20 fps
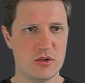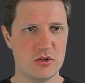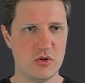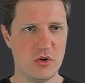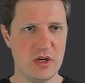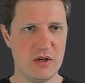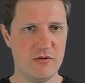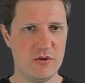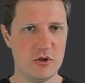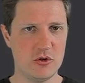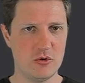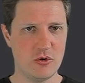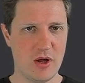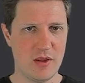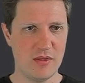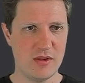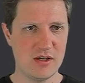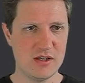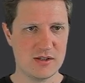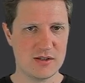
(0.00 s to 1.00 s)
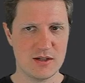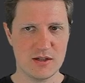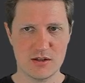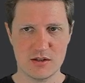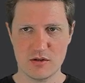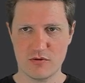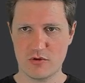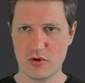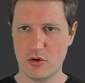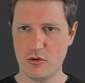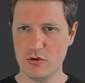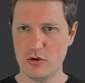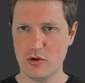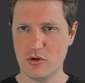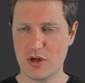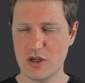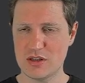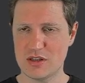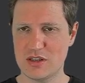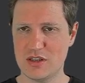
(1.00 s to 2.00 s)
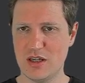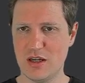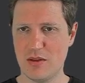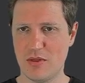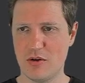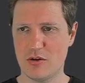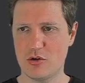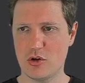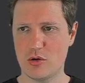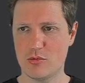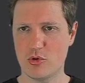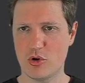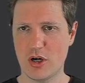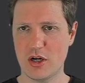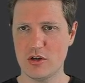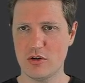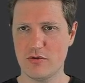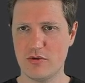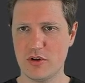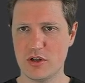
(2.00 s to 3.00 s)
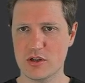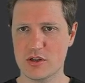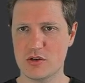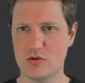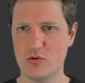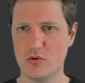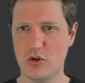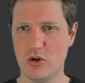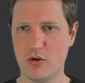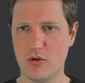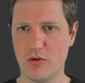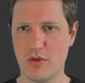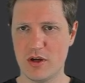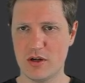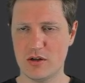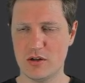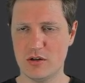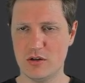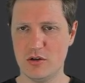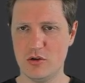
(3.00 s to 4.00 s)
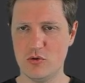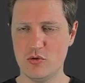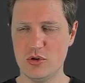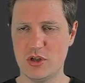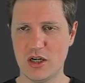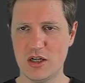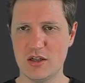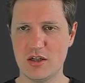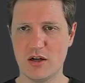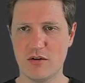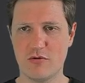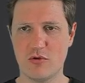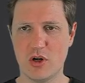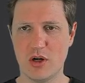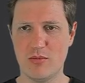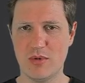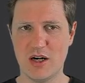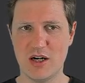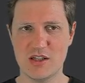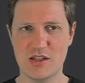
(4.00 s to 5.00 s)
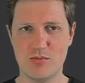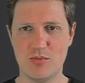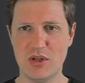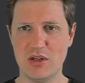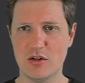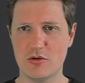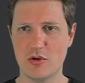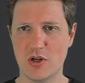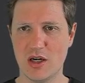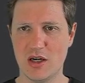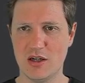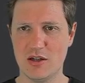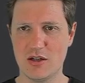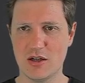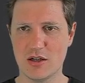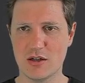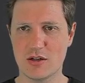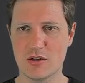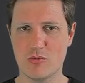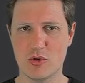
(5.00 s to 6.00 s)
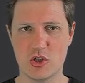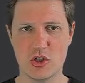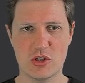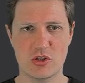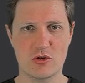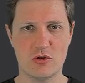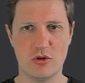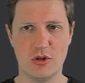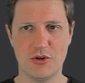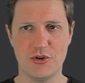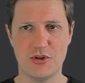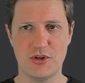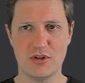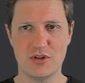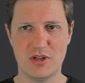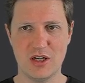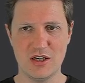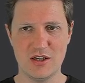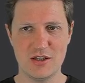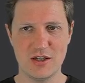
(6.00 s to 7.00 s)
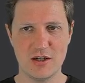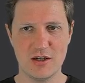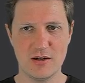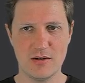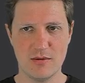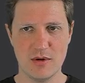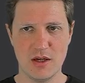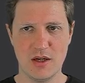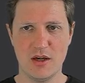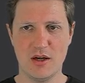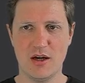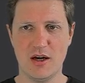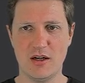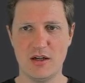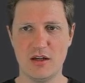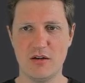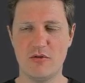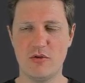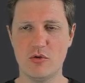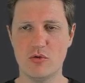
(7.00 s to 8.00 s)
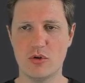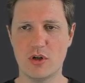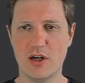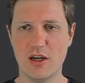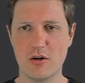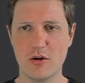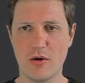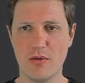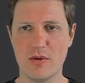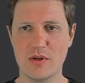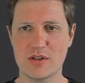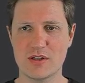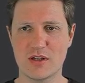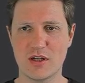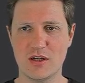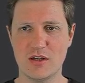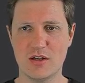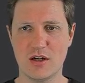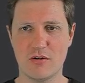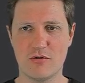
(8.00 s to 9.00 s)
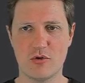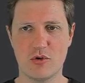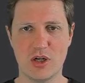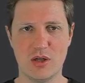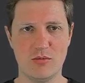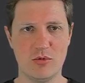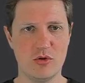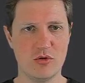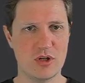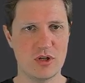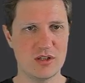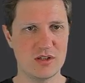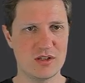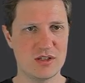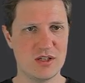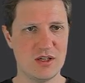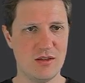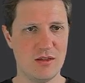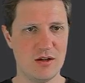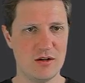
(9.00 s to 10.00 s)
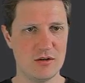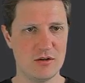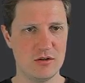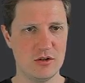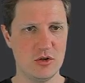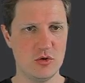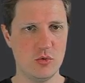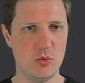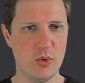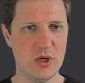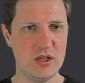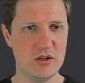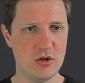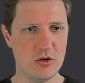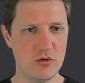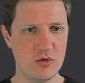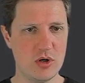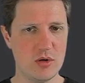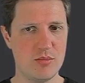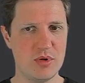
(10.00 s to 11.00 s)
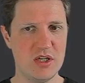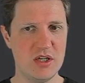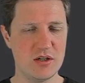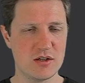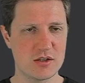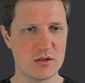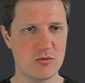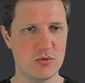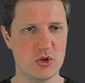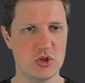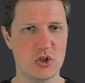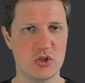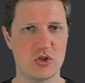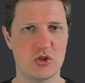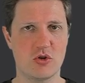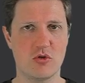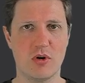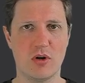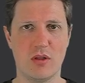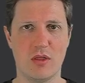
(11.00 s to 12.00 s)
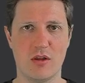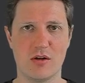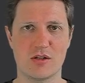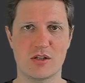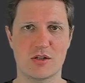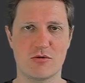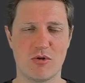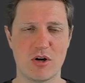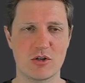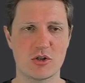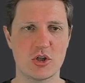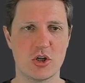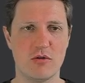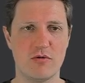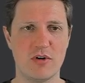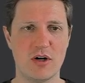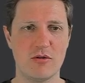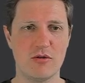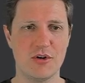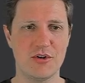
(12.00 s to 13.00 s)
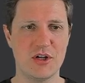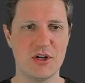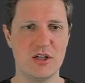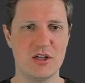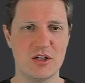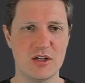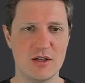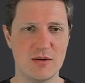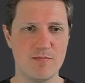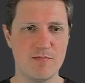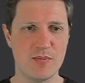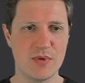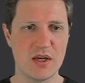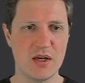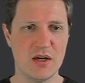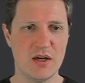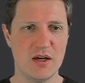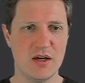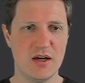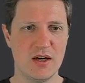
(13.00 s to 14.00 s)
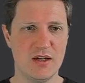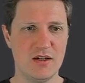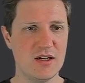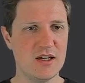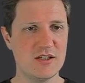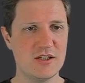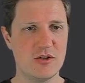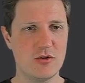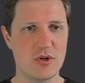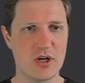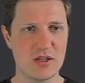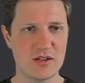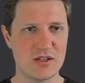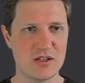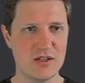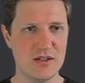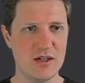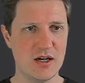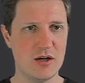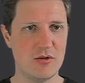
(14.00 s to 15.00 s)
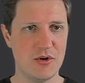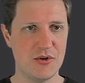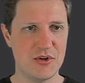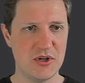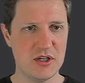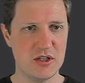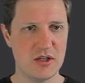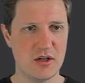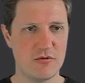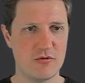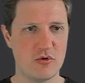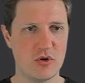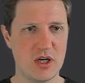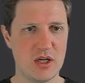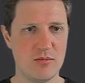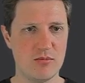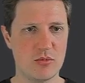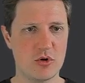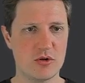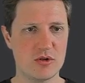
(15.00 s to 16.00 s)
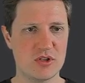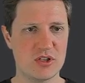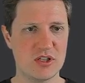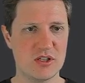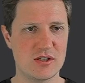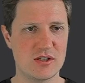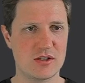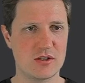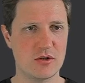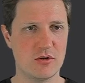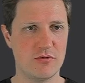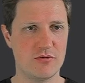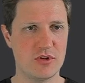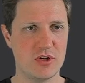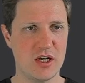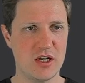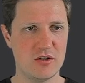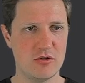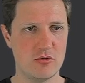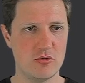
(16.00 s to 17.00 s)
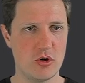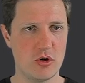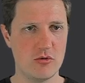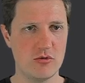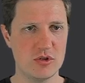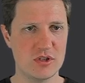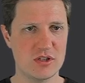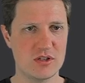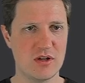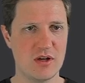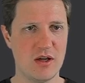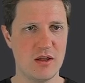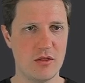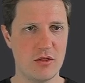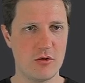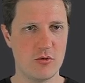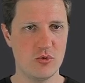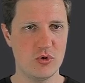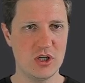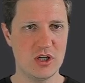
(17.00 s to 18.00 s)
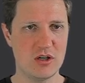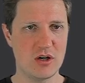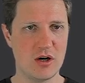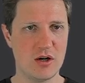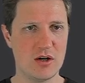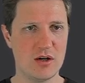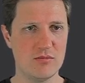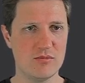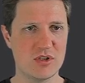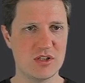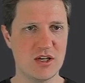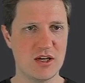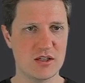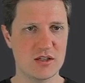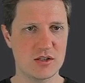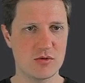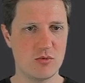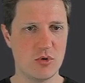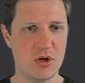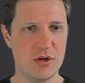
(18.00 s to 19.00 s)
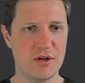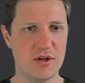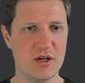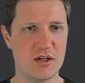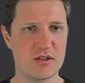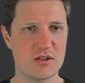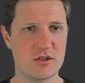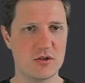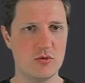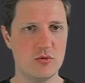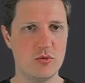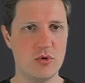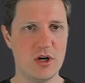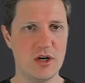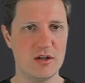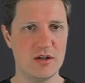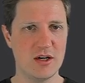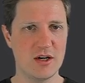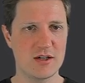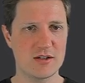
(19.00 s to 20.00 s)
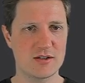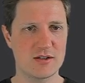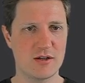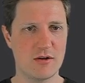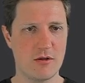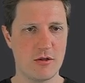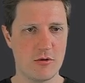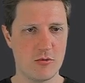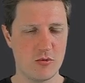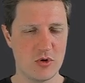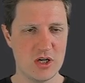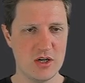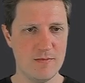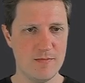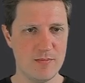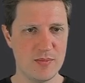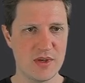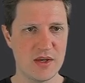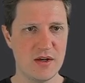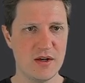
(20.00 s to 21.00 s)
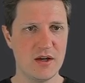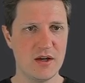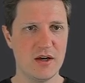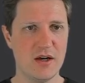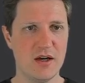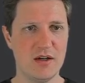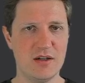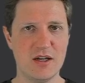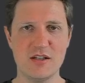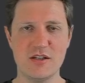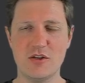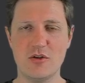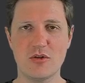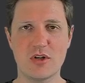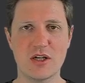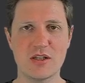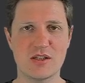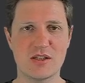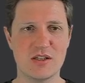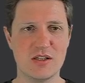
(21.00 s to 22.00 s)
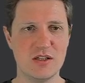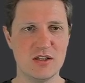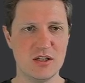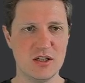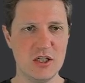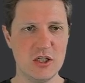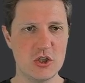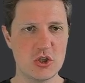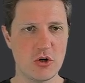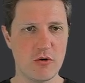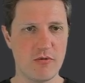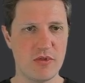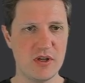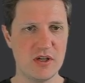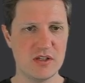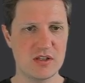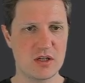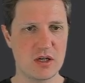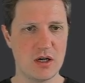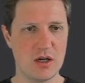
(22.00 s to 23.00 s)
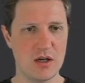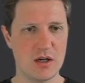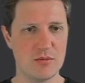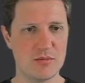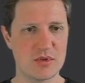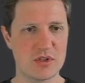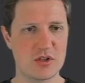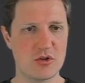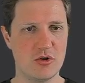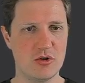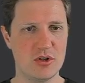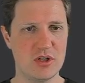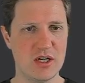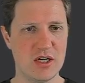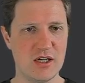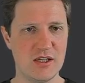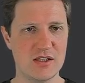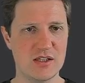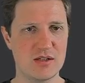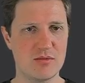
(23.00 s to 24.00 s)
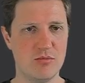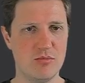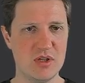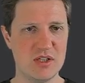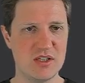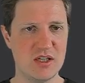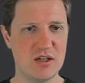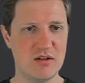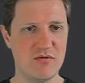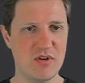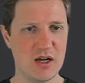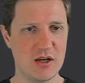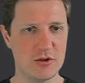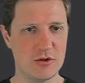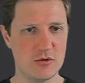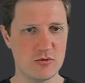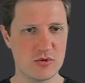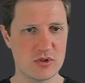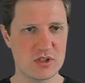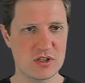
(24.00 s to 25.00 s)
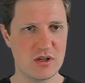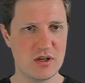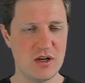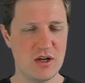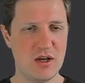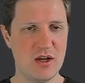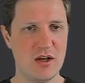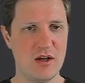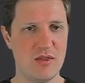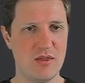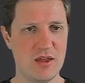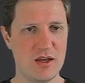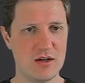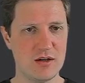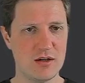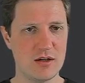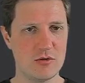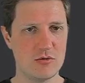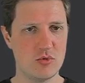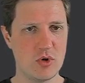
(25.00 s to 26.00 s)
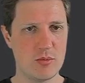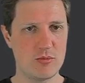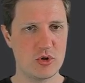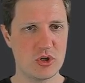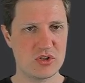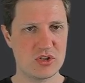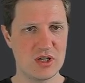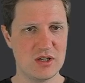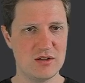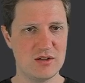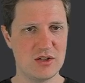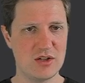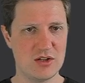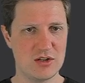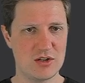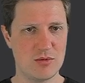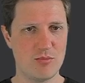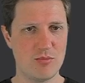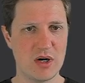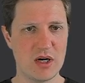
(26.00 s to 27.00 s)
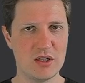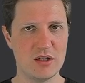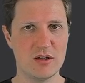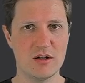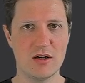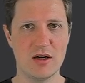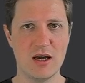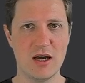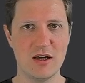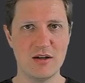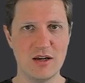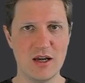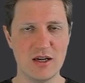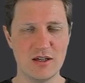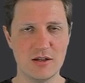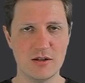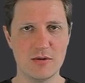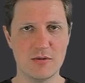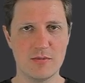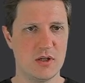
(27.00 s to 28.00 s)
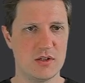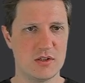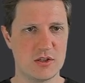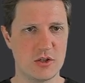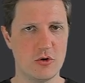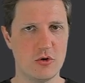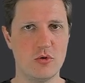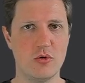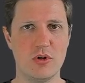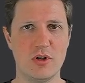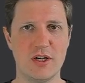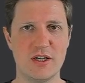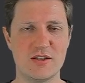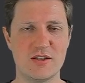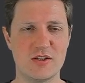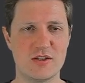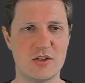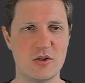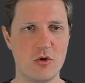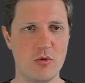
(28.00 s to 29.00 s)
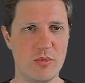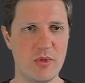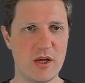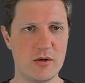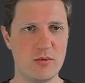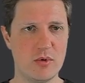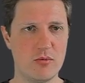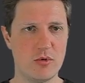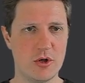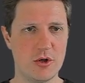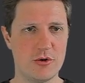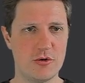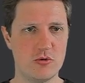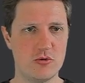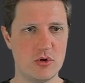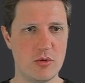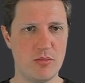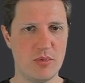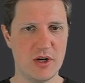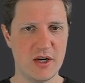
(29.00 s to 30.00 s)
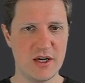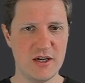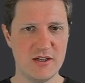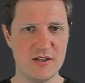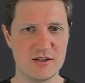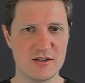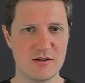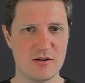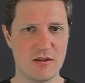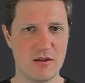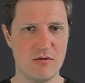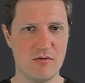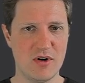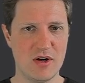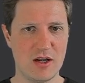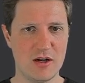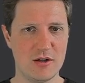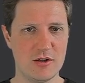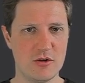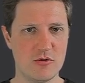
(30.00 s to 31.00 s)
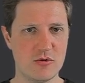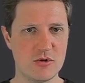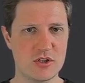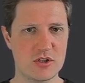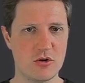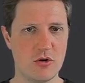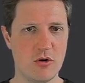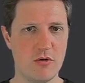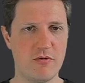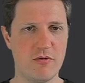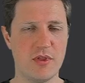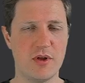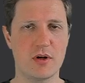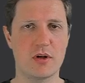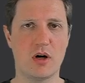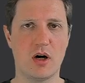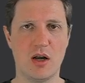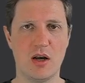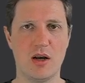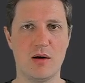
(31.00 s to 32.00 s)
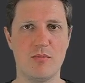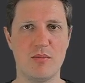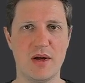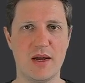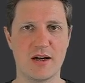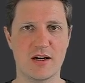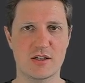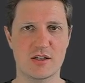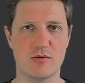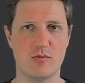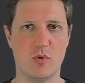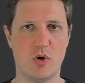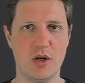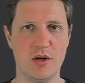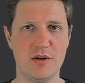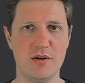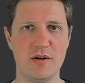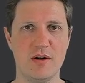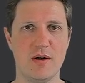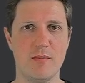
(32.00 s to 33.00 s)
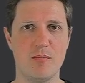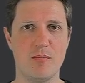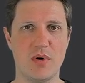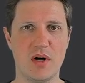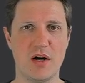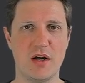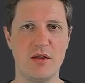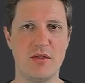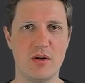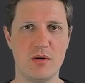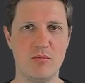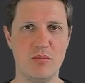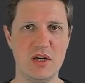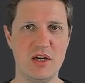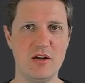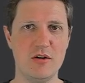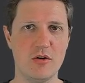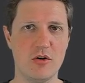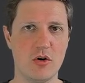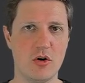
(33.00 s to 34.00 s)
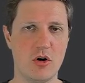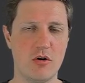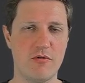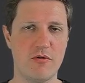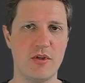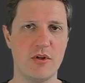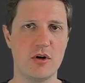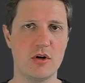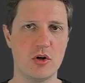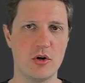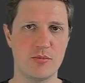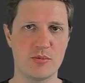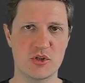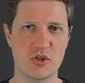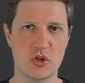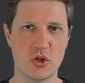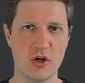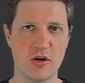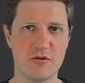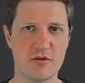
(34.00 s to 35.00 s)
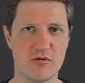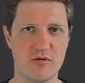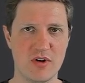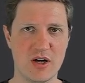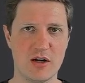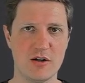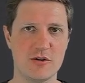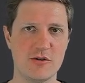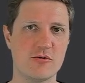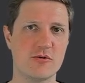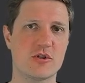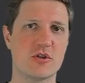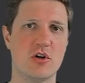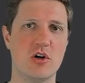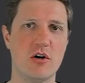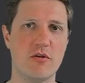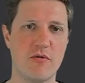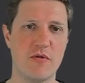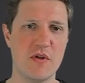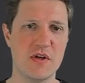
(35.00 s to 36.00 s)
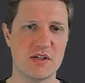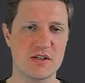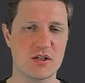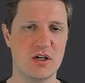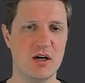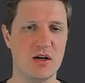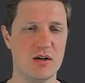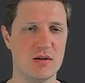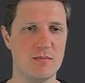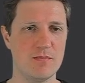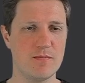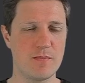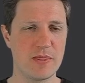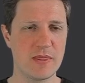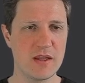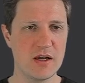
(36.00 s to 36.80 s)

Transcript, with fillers: So if you run these lines of code, you can see at the top right of RStudio that a new data frame has been created, which is called data. And if you click on this data frame, you can see that a new window appears, which is showing the structure of our data. And as you can see, our data frame consists of 10 rows and three columns, x1, x2, and x3. And as you can see, each of these columns contains missing values that are represented by NA. So let's assume that we want to replace the values of the column x1 by the mean of the observed values of this column.